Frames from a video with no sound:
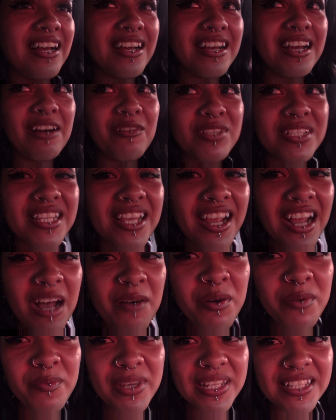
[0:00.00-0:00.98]
I was like,
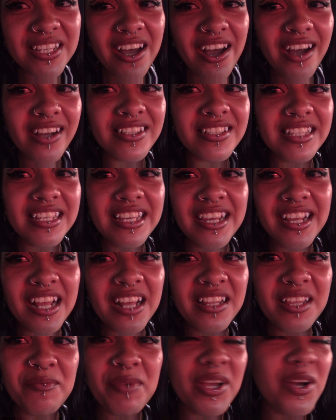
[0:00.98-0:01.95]
I'm gonna be toxic,
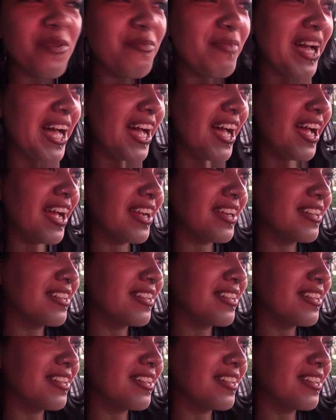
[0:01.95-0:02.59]
let me go back.